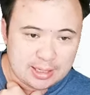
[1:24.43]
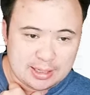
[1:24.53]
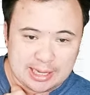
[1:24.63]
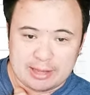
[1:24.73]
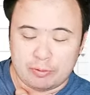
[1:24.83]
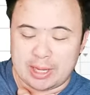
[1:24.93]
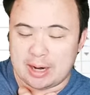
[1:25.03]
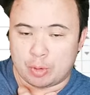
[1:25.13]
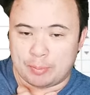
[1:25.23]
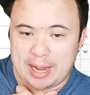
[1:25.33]
Like, if we
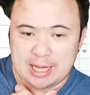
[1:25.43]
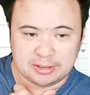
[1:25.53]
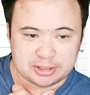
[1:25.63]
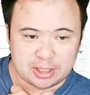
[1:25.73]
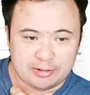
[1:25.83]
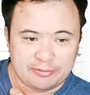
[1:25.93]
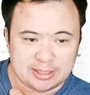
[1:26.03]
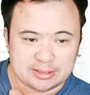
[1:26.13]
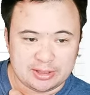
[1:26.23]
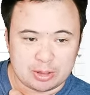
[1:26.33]
had a more balanced
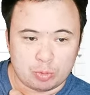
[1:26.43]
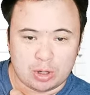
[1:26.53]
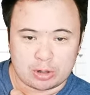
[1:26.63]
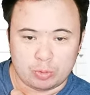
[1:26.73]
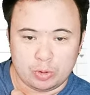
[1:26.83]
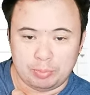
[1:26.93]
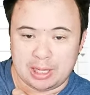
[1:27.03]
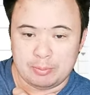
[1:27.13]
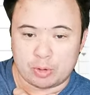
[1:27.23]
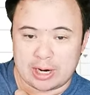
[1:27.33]
offense, I think Walker would
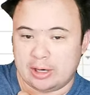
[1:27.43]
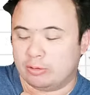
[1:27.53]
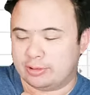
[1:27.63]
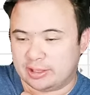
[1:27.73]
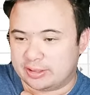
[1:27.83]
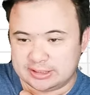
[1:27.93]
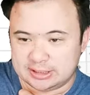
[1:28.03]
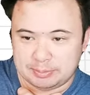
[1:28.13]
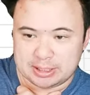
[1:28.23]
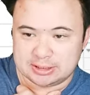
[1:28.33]
play more. I don't think this
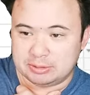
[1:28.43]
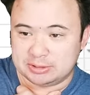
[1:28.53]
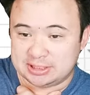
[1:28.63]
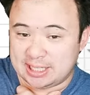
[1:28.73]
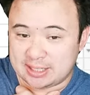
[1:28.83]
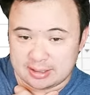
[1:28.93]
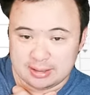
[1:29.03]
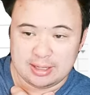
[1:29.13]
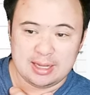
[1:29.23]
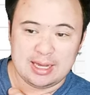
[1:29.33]
is because he was sick.
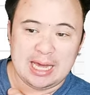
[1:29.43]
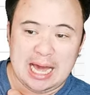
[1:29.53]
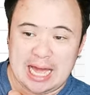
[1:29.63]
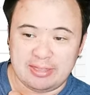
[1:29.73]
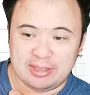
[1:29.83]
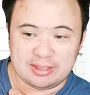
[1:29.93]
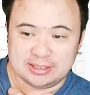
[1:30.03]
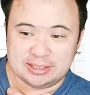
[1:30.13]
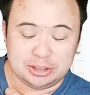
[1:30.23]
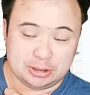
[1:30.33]
I think
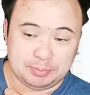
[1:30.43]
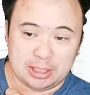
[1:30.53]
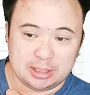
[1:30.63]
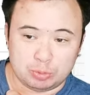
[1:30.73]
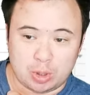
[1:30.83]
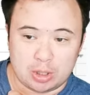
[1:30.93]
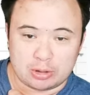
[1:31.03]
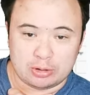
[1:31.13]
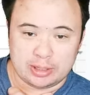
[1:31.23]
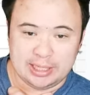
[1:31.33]
this is just because
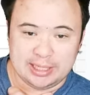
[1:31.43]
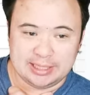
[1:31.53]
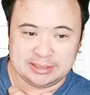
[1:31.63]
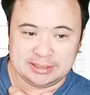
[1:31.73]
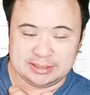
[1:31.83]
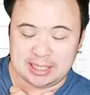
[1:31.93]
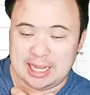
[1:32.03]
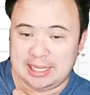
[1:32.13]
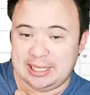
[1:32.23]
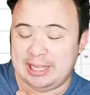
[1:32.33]
Walker is
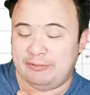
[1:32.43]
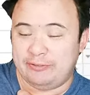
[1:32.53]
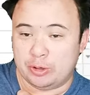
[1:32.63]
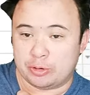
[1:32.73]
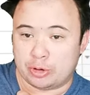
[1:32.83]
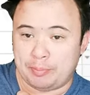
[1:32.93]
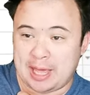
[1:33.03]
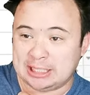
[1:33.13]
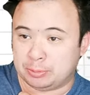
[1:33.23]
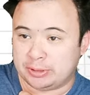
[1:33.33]
a inferior
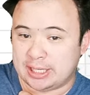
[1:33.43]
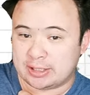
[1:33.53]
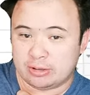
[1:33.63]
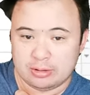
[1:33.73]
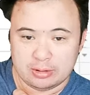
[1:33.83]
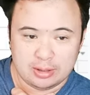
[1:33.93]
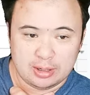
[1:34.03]
pass protector,